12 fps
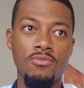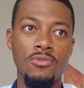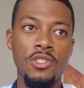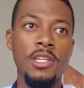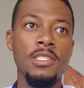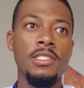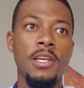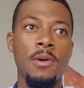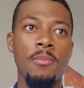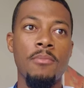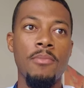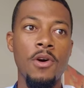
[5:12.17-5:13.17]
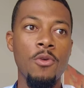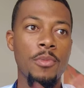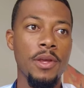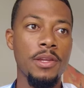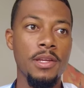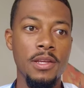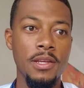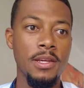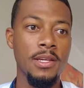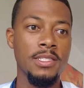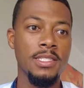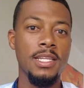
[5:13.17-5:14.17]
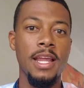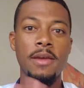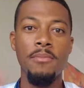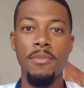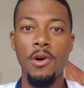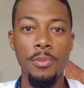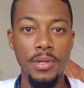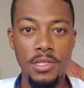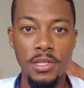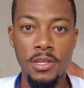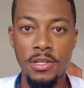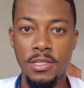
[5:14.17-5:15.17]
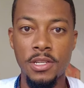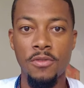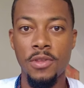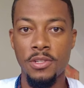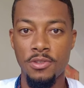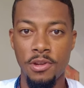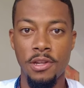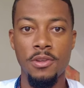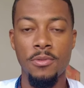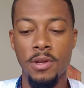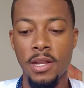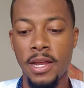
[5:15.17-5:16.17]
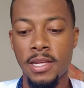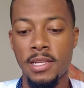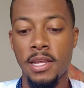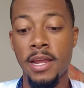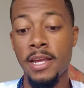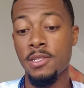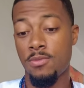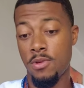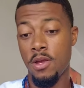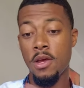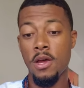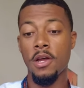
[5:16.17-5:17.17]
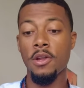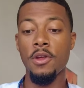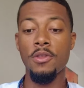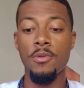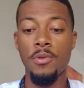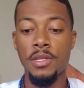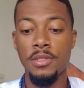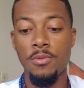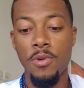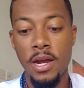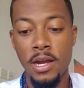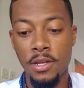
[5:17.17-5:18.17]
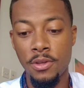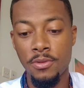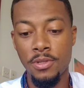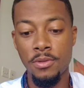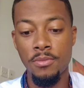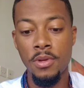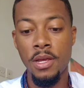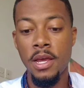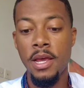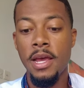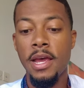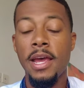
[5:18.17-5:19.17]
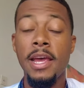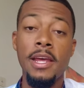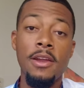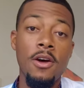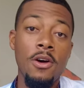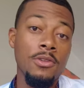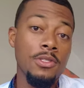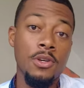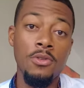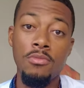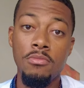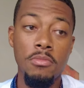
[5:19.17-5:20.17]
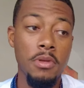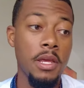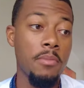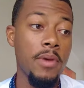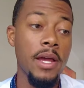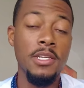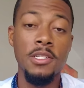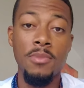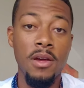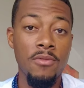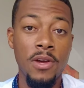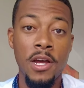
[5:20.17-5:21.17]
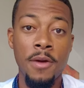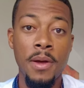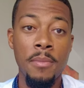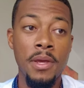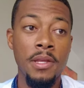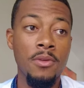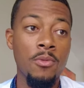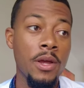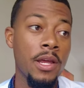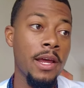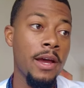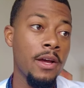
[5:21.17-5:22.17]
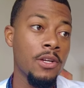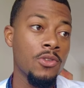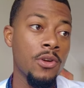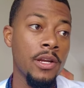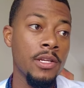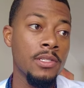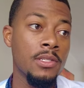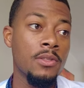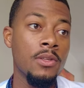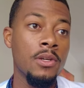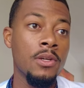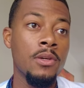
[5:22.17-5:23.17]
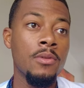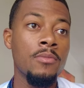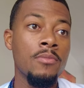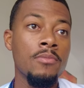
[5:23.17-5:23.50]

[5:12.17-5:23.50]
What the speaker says: just a moment, a slight moment to yourself that you get to relax. And that's another reason why I use them. And also, it matches my vibe. I mean, the way how I dress, the